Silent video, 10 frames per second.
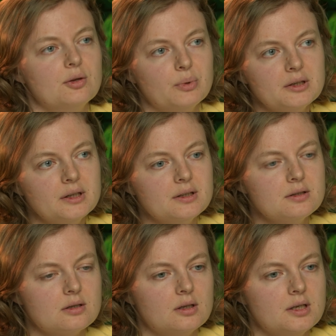the one
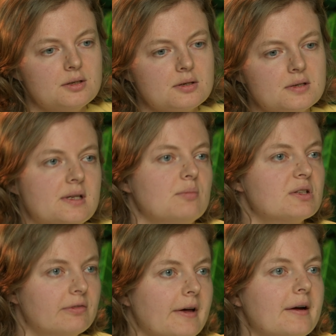hand, it
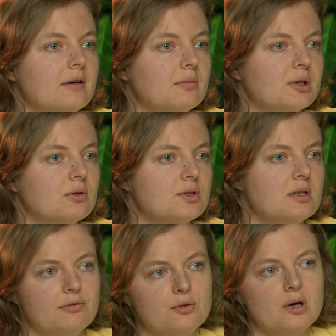seems fair, because
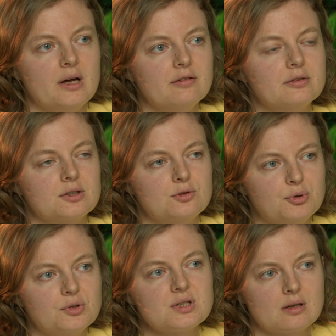if you have
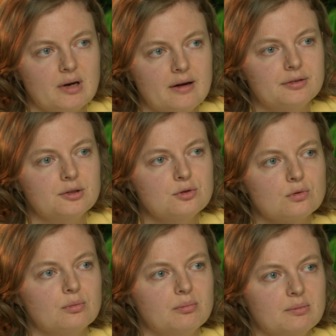contributed some effort
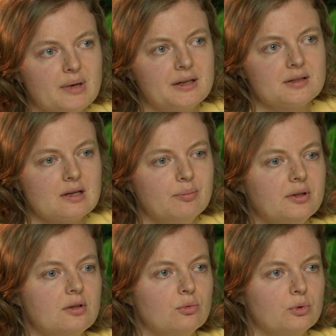to making
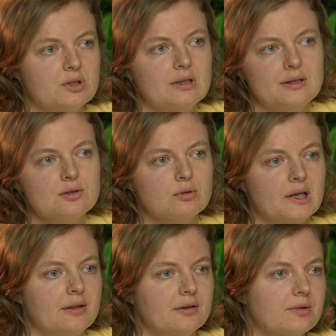something, you want at least to
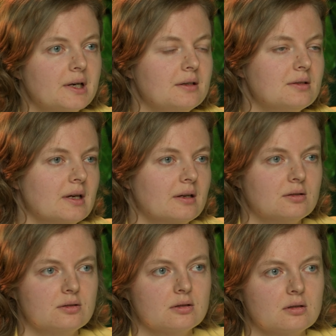get the credit
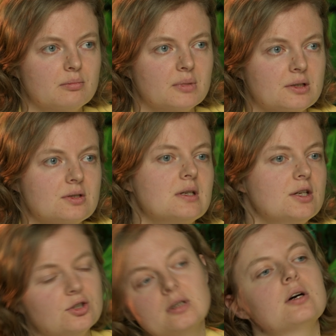and
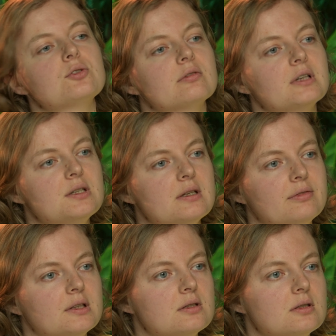monetization out of it
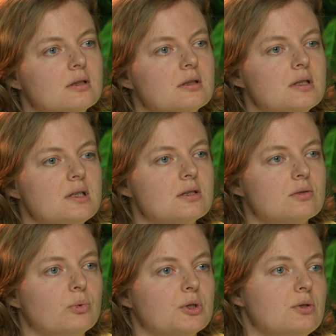if it
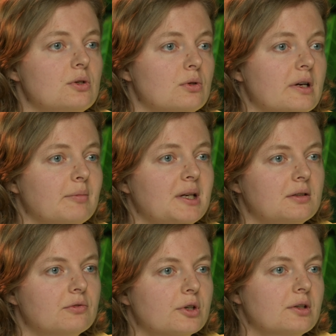is what you have made
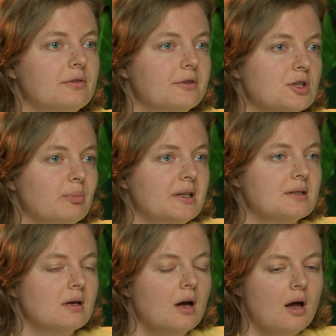it for in the first place.